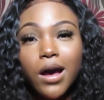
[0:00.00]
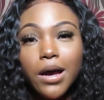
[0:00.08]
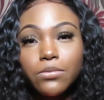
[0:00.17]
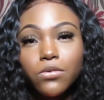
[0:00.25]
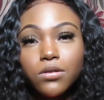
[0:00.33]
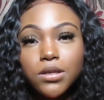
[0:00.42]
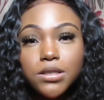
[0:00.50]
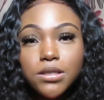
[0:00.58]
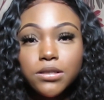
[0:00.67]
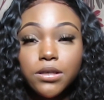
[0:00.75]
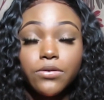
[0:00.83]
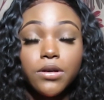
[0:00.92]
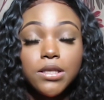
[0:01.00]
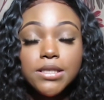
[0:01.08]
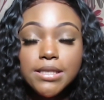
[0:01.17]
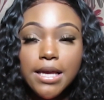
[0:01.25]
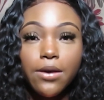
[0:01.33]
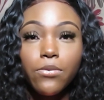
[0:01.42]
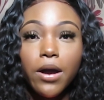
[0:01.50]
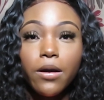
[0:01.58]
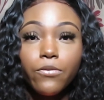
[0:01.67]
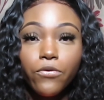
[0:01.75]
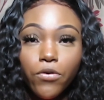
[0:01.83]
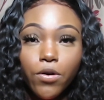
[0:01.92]
I'm not necessarily gonna say where
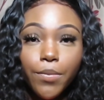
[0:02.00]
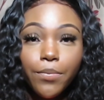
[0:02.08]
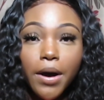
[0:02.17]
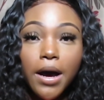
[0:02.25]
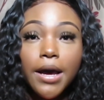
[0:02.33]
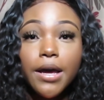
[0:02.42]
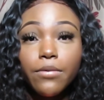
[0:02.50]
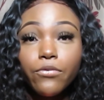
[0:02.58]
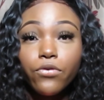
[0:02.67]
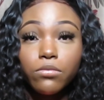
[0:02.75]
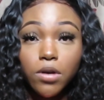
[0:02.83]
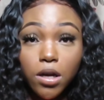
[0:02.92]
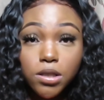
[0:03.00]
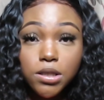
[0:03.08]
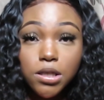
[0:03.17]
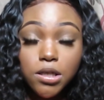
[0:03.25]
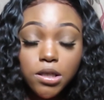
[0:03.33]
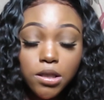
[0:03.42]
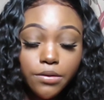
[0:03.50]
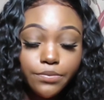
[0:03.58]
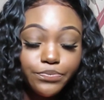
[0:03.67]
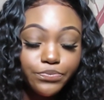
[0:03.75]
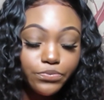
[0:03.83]
I'm from, but I am from London.